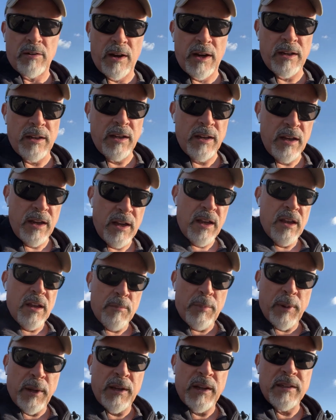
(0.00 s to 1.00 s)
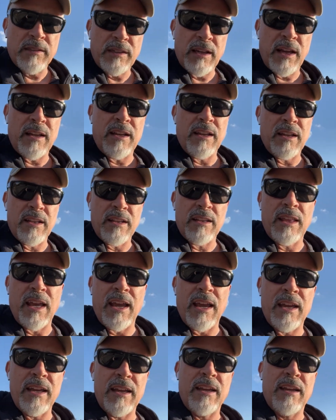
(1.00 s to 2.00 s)
But he said they
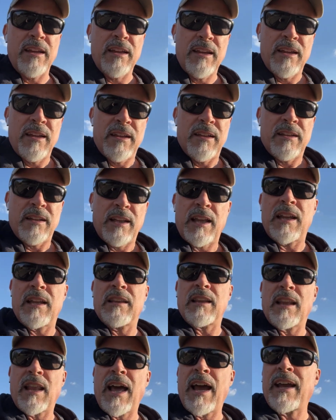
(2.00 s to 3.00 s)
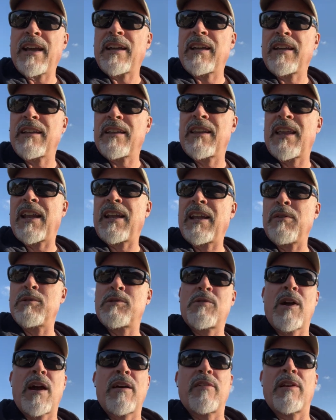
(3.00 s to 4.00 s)
didn't like that he was driving a
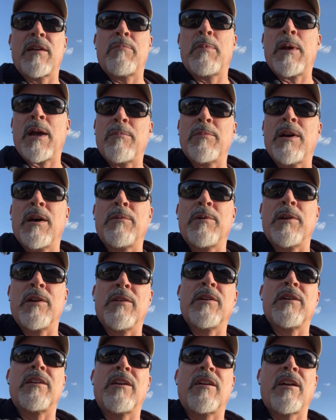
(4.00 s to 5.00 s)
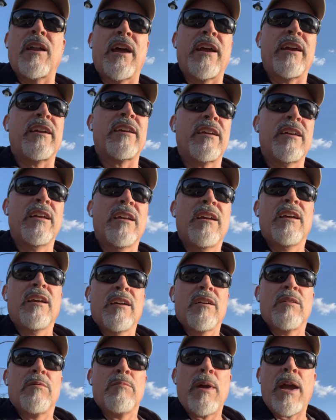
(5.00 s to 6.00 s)
BMW, and they're like,
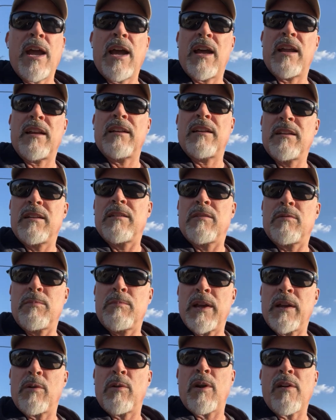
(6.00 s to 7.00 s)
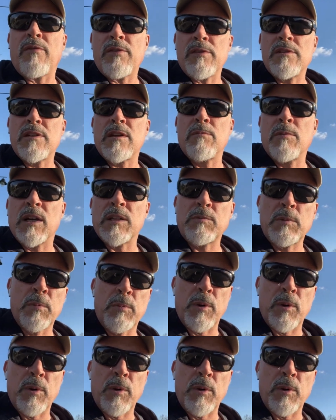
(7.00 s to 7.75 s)
man, being a refugee must be pretty tough.